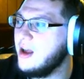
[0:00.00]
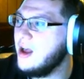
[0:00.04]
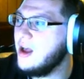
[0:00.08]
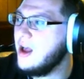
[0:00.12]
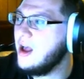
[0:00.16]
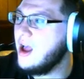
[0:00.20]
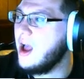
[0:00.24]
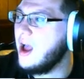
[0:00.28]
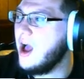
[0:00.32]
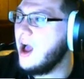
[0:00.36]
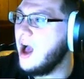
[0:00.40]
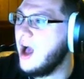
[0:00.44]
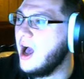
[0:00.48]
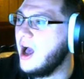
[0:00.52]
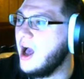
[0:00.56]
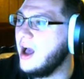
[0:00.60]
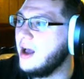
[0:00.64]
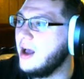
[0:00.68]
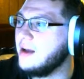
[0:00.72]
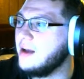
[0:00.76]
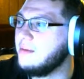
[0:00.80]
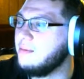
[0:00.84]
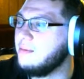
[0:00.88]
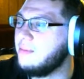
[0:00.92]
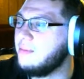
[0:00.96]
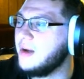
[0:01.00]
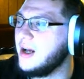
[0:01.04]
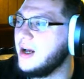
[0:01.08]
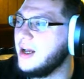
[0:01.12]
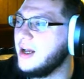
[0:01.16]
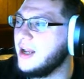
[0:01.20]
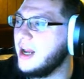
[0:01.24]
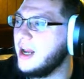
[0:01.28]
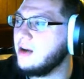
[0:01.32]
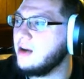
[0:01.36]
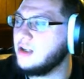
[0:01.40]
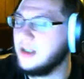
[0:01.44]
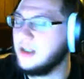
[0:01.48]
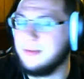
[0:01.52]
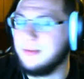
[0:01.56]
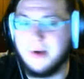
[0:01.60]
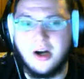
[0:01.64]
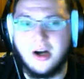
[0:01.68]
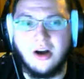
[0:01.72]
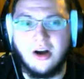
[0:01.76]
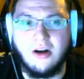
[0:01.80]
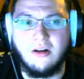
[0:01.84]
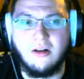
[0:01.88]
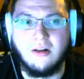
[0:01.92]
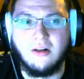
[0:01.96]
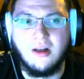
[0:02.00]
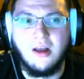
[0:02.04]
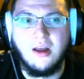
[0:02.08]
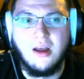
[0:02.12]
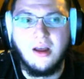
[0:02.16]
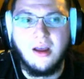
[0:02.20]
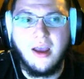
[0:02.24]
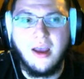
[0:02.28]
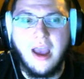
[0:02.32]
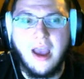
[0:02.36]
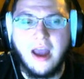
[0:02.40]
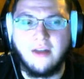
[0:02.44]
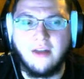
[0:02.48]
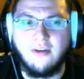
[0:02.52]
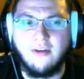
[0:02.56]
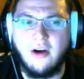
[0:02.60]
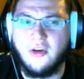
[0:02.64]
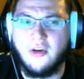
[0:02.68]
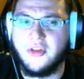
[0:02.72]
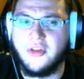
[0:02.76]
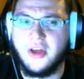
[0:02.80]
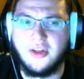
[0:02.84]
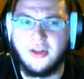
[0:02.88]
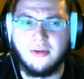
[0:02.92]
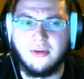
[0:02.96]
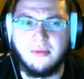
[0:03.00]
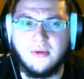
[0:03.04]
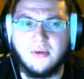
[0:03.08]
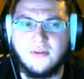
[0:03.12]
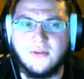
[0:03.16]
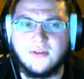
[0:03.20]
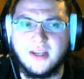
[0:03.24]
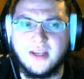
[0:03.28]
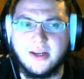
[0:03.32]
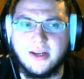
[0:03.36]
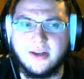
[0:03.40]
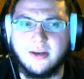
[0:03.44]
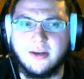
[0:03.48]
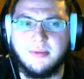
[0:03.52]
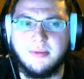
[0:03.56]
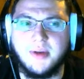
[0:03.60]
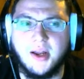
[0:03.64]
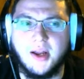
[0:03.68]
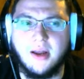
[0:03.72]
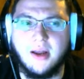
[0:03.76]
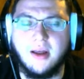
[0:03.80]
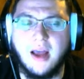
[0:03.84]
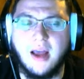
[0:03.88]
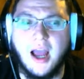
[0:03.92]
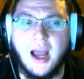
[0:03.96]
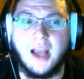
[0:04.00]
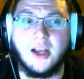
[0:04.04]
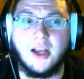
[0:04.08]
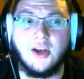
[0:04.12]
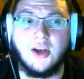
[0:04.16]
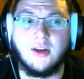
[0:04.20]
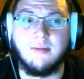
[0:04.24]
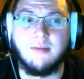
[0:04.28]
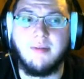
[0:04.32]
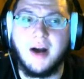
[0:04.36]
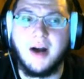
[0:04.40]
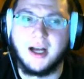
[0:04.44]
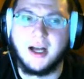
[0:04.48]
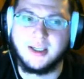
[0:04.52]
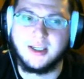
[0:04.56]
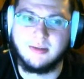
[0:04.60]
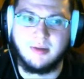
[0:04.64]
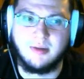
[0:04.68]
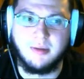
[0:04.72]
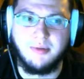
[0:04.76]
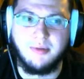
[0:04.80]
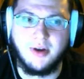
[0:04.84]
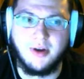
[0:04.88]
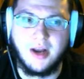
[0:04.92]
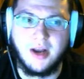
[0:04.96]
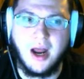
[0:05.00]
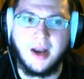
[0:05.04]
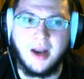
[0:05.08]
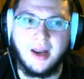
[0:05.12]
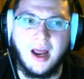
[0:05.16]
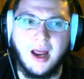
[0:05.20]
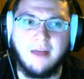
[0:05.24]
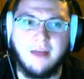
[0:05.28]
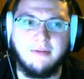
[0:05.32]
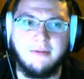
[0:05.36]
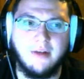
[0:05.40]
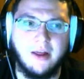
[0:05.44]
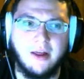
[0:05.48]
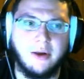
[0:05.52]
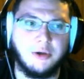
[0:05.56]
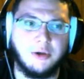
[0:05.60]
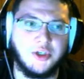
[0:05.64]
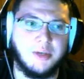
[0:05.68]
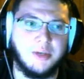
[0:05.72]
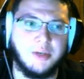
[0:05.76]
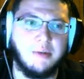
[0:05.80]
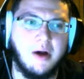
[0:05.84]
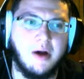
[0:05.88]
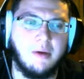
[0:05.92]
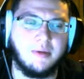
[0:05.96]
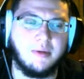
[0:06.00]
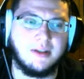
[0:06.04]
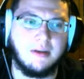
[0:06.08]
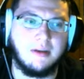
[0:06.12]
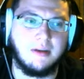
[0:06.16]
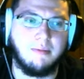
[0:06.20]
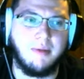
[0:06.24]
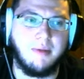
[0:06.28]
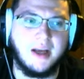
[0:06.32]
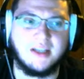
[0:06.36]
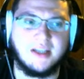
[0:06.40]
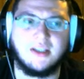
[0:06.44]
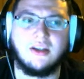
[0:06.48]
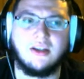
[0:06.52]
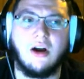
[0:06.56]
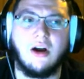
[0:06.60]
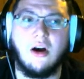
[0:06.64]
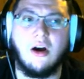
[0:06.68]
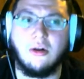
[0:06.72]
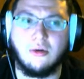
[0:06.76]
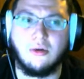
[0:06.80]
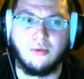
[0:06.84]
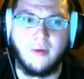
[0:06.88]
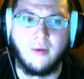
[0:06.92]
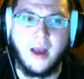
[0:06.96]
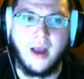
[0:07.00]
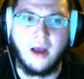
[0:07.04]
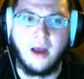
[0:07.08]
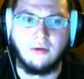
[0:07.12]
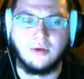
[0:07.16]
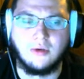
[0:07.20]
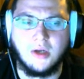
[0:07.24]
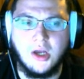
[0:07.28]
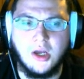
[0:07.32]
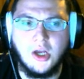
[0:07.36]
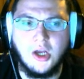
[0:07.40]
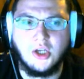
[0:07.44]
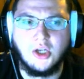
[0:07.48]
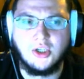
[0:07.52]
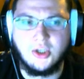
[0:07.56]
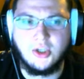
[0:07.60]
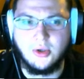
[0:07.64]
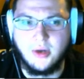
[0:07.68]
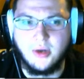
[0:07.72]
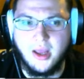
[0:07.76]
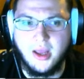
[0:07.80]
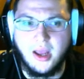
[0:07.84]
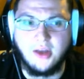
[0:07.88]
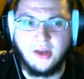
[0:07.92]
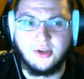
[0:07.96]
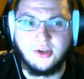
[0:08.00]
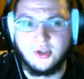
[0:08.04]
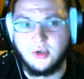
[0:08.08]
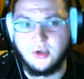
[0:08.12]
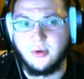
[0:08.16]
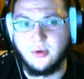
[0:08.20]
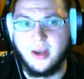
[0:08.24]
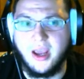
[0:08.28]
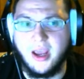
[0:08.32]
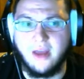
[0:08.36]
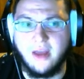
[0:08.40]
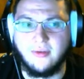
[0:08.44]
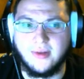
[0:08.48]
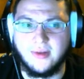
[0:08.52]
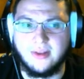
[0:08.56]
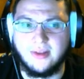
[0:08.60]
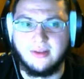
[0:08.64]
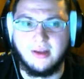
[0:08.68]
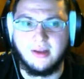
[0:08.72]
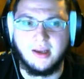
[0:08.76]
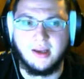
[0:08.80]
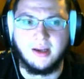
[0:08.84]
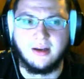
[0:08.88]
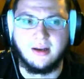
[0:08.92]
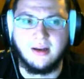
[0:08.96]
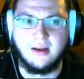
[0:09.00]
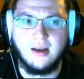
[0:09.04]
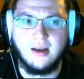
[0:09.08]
But Energy Ball, out of all the other moves that I could have possibly put on it, I feel Energy Ball was the best all around to hit everything.